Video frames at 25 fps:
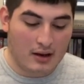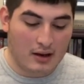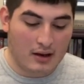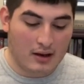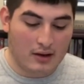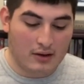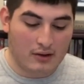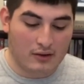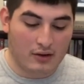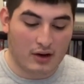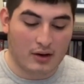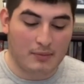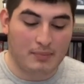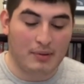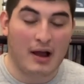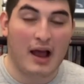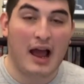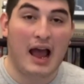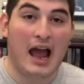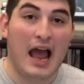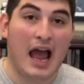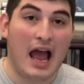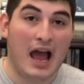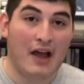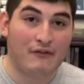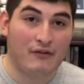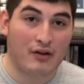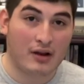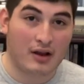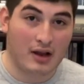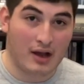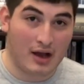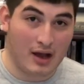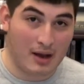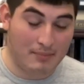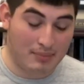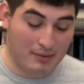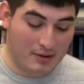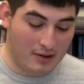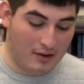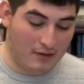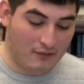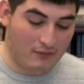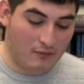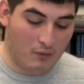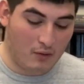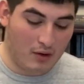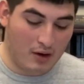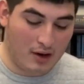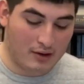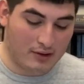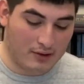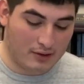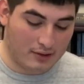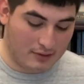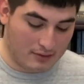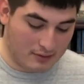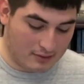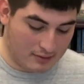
you're gonna put half a cup of water.